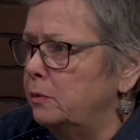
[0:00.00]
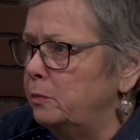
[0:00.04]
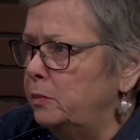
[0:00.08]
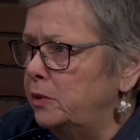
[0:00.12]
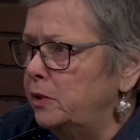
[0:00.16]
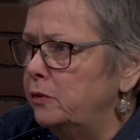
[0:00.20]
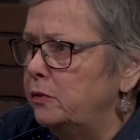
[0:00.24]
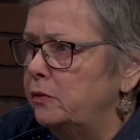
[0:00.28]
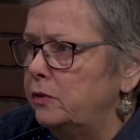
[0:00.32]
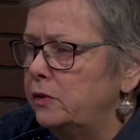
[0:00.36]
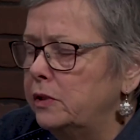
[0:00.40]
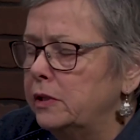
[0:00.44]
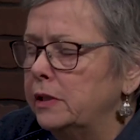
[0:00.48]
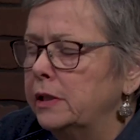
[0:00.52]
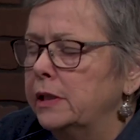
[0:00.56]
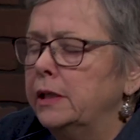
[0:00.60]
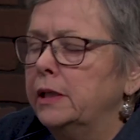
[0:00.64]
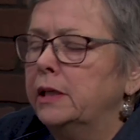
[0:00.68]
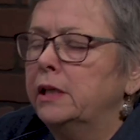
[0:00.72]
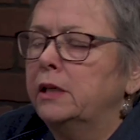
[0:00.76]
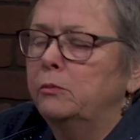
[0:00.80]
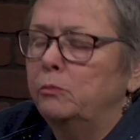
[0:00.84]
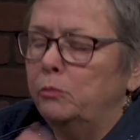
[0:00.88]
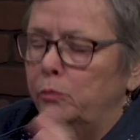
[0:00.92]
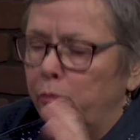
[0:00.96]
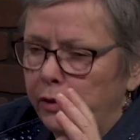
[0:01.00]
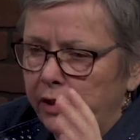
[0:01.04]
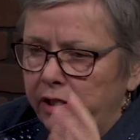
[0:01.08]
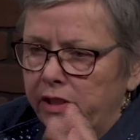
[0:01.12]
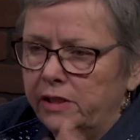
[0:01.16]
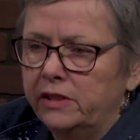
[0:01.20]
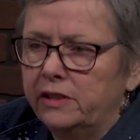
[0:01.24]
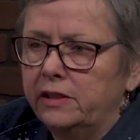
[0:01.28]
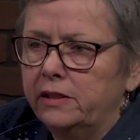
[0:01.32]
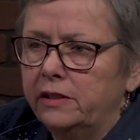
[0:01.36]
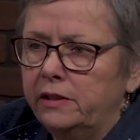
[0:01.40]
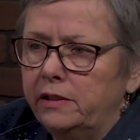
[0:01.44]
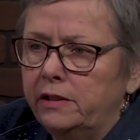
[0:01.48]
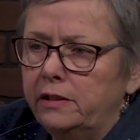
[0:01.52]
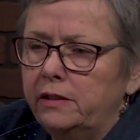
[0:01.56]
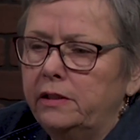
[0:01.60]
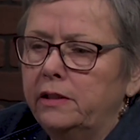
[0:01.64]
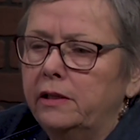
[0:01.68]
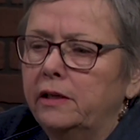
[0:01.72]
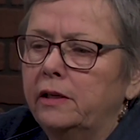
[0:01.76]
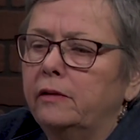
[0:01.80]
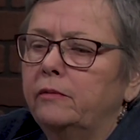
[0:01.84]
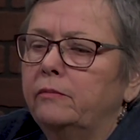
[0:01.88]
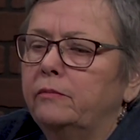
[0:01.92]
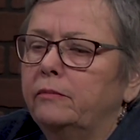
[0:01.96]
abuse, brings
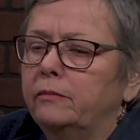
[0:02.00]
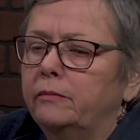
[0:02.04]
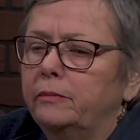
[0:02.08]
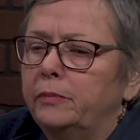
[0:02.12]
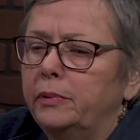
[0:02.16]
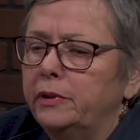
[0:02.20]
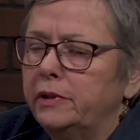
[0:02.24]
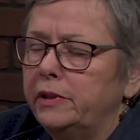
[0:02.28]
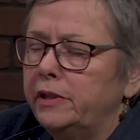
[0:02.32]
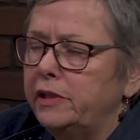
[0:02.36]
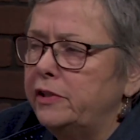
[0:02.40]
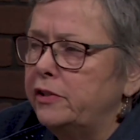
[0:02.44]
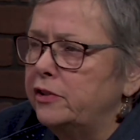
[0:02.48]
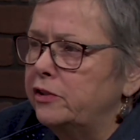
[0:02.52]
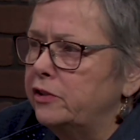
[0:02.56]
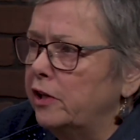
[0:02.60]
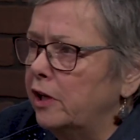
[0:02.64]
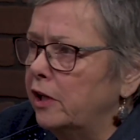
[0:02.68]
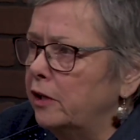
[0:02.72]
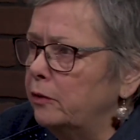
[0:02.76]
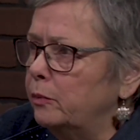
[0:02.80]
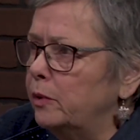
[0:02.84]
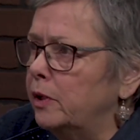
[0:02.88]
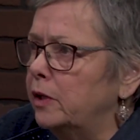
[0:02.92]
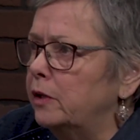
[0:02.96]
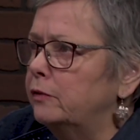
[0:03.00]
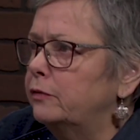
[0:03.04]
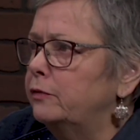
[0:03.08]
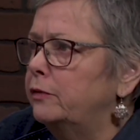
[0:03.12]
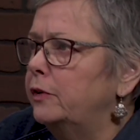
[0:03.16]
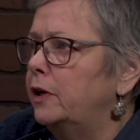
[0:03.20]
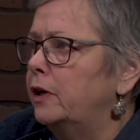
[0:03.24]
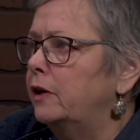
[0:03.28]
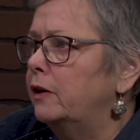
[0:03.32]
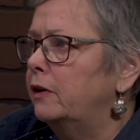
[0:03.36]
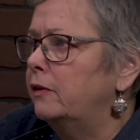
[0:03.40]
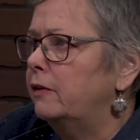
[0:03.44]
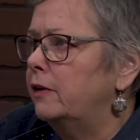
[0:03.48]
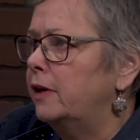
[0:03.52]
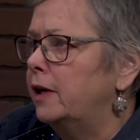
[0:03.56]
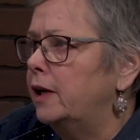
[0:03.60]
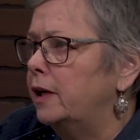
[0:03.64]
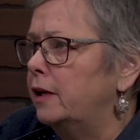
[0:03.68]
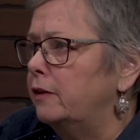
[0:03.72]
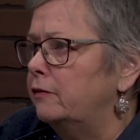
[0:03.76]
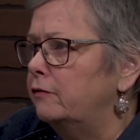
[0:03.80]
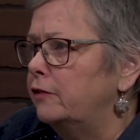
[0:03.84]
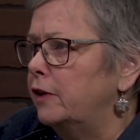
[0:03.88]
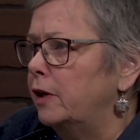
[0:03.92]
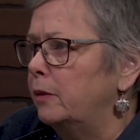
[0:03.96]
the police, child welfare,
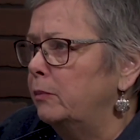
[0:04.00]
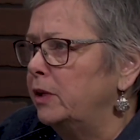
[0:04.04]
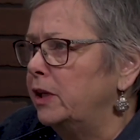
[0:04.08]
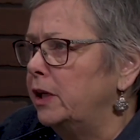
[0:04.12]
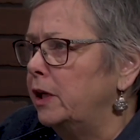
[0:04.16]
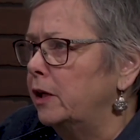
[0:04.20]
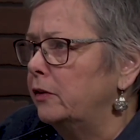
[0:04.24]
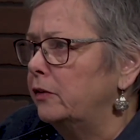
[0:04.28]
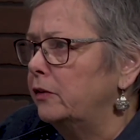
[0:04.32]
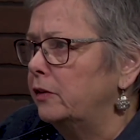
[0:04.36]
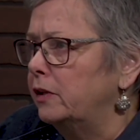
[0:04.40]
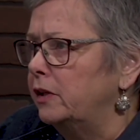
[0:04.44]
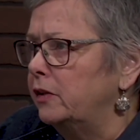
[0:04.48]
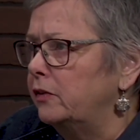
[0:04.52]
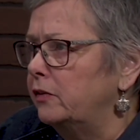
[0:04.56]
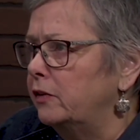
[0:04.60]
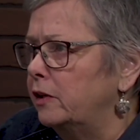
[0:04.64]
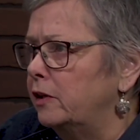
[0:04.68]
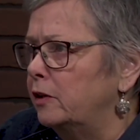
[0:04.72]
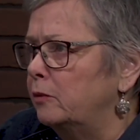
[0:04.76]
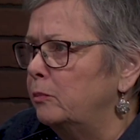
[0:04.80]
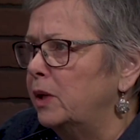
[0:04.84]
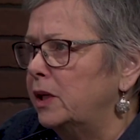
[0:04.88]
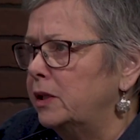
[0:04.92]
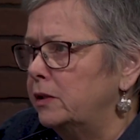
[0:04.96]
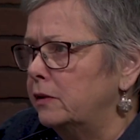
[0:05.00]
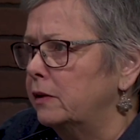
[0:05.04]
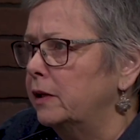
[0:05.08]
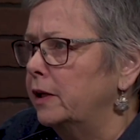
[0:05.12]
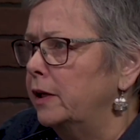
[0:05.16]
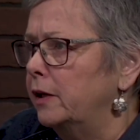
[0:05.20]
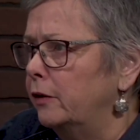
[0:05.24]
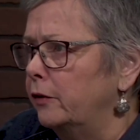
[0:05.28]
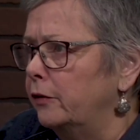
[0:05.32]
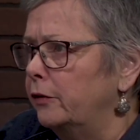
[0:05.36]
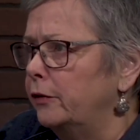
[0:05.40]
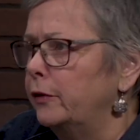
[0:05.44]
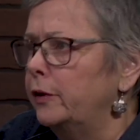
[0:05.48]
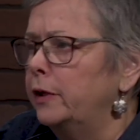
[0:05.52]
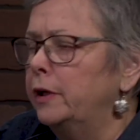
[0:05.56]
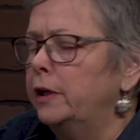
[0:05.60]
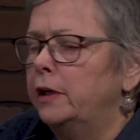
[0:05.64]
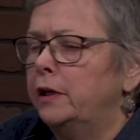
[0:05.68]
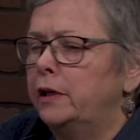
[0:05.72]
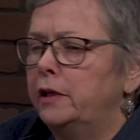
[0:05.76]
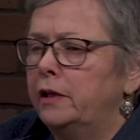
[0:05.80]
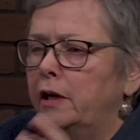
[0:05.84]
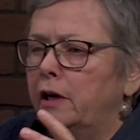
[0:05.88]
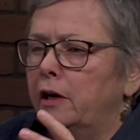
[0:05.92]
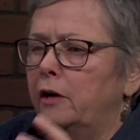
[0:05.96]
and family counseling center, mental health
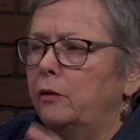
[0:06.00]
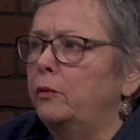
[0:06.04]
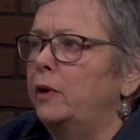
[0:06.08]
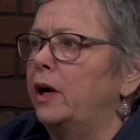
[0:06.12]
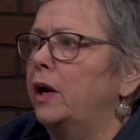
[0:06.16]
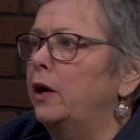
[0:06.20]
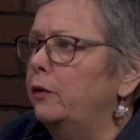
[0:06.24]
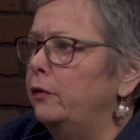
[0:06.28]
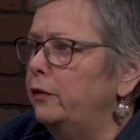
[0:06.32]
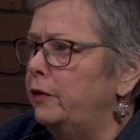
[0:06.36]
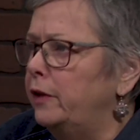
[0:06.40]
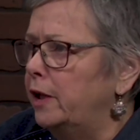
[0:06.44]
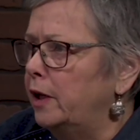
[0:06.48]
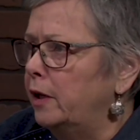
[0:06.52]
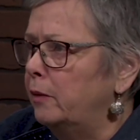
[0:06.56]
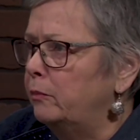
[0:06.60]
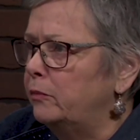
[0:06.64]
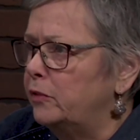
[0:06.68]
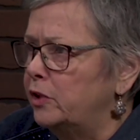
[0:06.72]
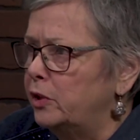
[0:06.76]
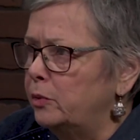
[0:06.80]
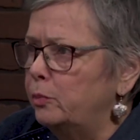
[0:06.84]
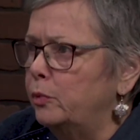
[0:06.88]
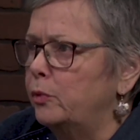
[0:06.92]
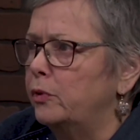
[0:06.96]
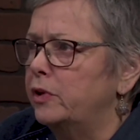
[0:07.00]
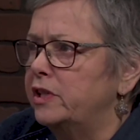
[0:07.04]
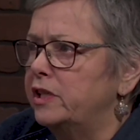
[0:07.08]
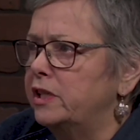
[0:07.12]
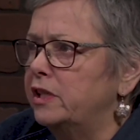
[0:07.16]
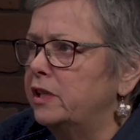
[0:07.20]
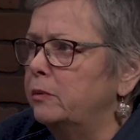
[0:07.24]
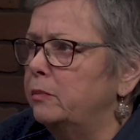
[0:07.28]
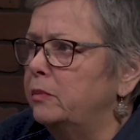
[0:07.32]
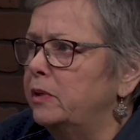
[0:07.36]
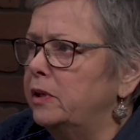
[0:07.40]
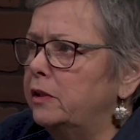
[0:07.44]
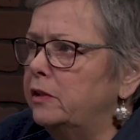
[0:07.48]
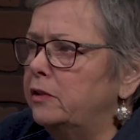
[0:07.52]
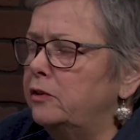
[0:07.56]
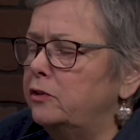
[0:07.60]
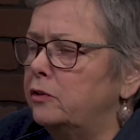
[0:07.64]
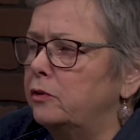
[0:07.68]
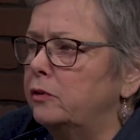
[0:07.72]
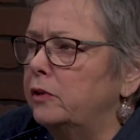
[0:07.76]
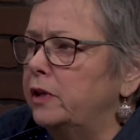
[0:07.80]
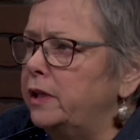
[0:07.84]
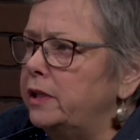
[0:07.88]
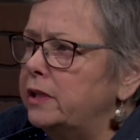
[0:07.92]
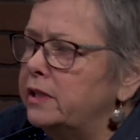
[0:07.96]
around them, supports them in a
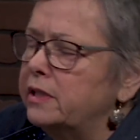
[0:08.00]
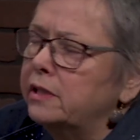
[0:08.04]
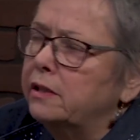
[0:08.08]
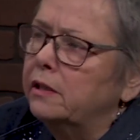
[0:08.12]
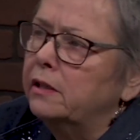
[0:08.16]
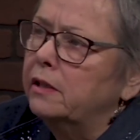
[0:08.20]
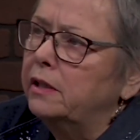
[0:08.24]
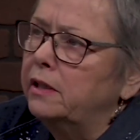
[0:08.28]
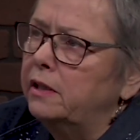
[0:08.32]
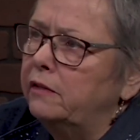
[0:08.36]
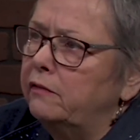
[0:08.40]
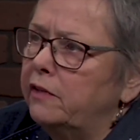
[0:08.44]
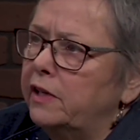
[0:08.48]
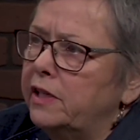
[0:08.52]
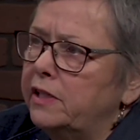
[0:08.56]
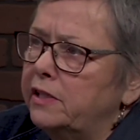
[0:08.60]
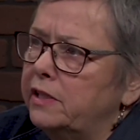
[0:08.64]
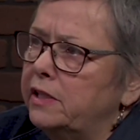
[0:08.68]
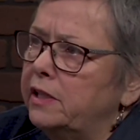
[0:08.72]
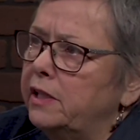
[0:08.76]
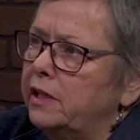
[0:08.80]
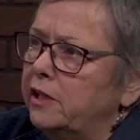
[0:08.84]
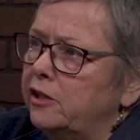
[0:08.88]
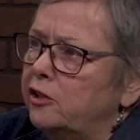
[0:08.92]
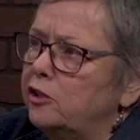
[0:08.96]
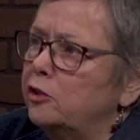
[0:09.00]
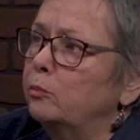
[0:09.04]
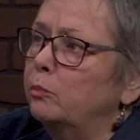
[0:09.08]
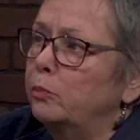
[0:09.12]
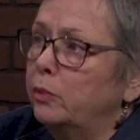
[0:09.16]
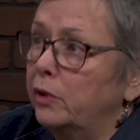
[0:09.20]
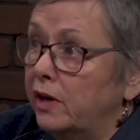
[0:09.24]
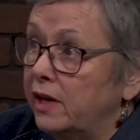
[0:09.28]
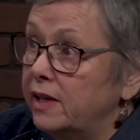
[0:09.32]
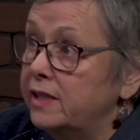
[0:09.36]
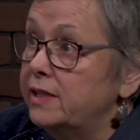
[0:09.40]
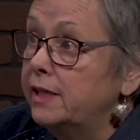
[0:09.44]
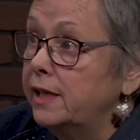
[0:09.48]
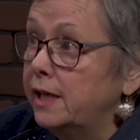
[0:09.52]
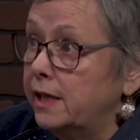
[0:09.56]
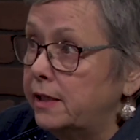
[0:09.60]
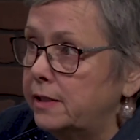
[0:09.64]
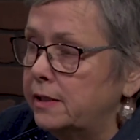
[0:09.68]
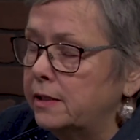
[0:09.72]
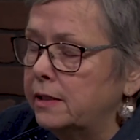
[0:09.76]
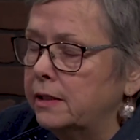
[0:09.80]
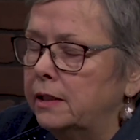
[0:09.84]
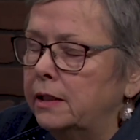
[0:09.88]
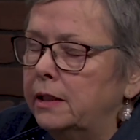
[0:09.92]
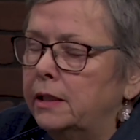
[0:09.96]
joint investigation
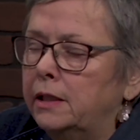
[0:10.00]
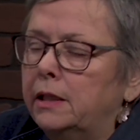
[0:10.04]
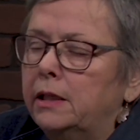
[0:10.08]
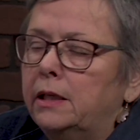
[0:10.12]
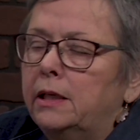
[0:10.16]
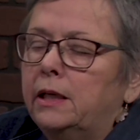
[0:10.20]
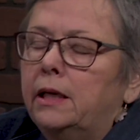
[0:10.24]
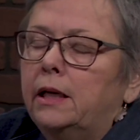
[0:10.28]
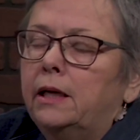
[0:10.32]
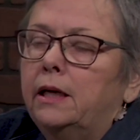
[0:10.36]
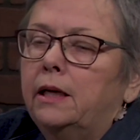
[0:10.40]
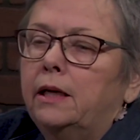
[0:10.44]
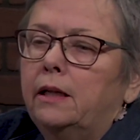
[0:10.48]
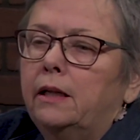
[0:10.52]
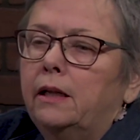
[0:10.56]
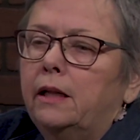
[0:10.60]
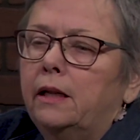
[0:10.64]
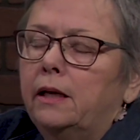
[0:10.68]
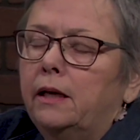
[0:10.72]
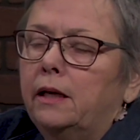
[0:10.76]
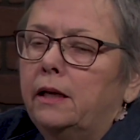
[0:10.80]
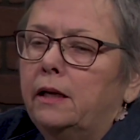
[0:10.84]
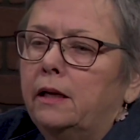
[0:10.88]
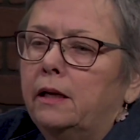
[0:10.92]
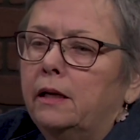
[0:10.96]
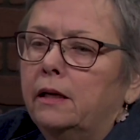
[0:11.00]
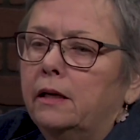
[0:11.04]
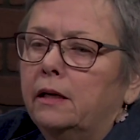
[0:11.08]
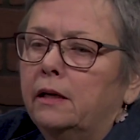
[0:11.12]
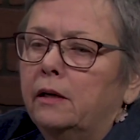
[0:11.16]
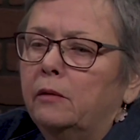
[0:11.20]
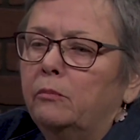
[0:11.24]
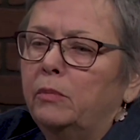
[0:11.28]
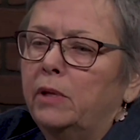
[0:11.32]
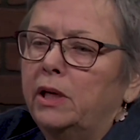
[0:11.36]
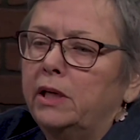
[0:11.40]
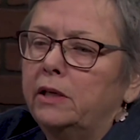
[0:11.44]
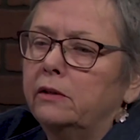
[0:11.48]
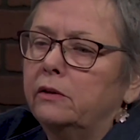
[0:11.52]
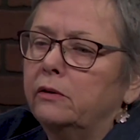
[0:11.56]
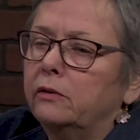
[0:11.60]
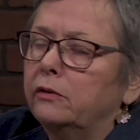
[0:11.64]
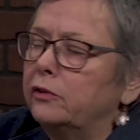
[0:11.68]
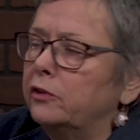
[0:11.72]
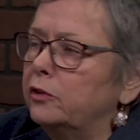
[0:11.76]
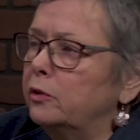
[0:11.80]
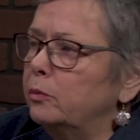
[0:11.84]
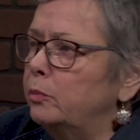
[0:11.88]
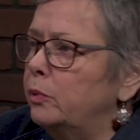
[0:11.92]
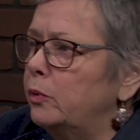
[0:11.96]
process, and then medical
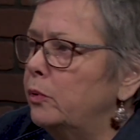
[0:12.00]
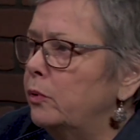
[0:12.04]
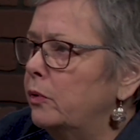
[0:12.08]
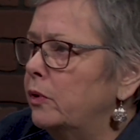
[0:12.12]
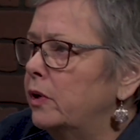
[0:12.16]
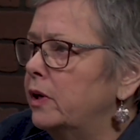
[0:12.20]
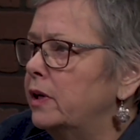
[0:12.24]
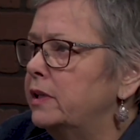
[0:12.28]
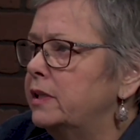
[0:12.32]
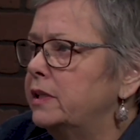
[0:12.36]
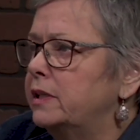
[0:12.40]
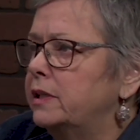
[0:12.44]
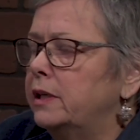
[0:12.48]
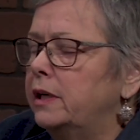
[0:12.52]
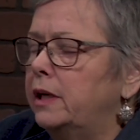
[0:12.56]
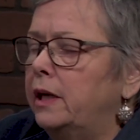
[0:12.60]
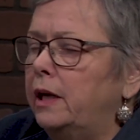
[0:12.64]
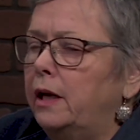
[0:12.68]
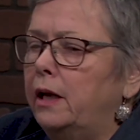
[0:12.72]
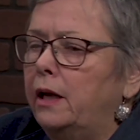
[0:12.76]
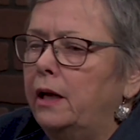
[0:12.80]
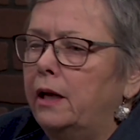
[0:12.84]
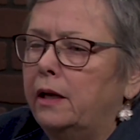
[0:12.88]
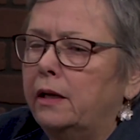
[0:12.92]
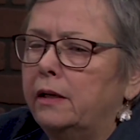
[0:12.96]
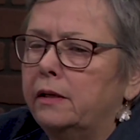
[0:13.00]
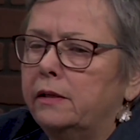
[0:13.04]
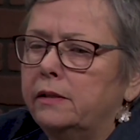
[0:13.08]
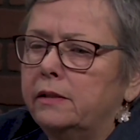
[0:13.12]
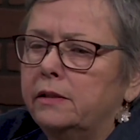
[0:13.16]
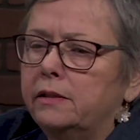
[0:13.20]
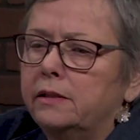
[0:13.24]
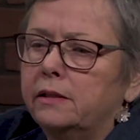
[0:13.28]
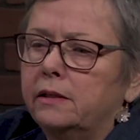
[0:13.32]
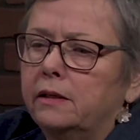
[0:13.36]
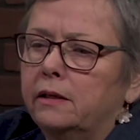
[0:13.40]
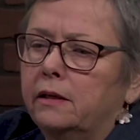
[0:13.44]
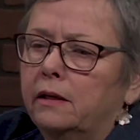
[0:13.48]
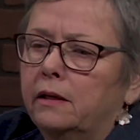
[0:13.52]
support and